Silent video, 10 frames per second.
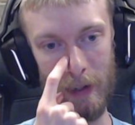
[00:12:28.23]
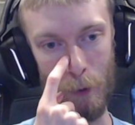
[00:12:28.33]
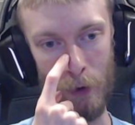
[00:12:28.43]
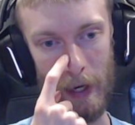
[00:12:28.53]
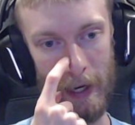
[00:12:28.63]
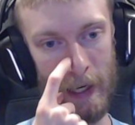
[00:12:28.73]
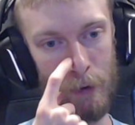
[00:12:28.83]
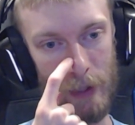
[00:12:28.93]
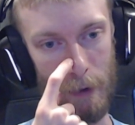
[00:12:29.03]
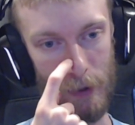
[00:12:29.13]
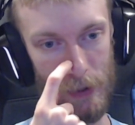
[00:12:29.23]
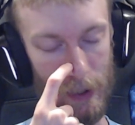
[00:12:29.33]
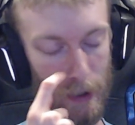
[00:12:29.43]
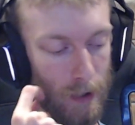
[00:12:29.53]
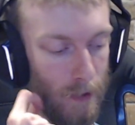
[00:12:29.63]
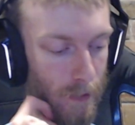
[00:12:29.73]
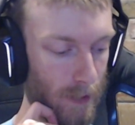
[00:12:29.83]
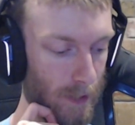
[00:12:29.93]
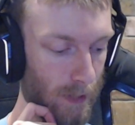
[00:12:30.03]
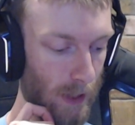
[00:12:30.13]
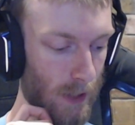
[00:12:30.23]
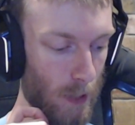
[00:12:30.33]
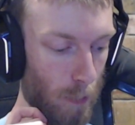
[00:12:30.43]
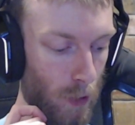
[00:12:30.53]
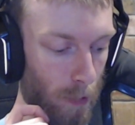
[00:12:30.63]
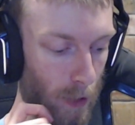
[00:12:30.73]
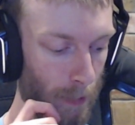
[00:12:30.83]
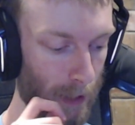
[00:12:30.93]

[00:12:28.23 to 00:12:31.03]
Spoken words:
I want the Houndour start, is the problem.